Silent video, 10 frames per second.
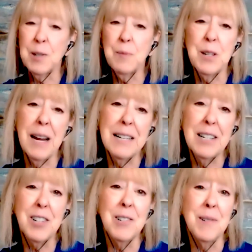
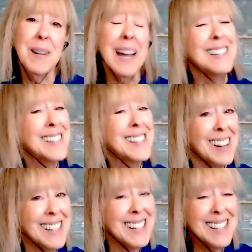pertaining to case
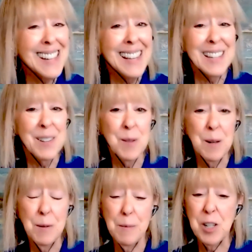studies that
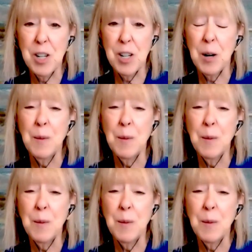we will be shared.